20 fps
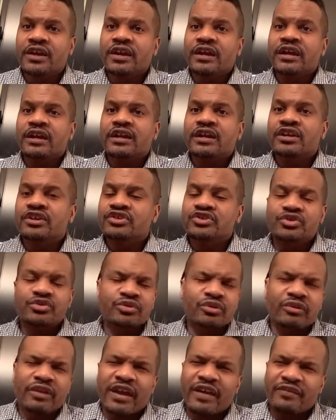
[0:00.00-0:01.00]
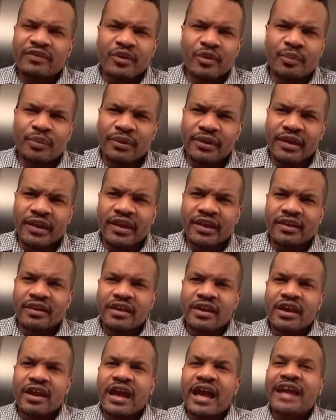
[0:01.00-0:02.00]
Because you don't have no plan.
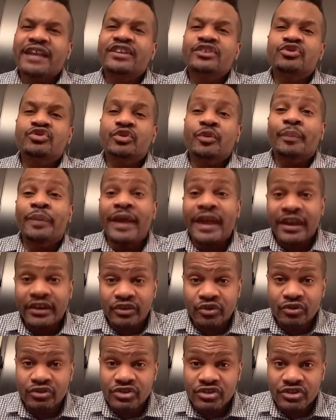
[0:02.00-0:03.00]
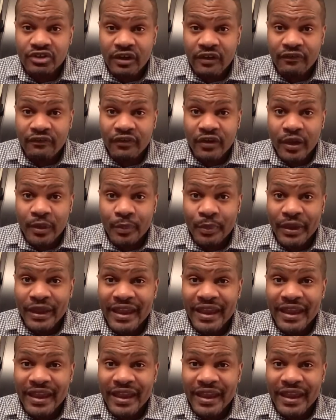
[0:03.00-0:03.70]
I need you to pack your stuff up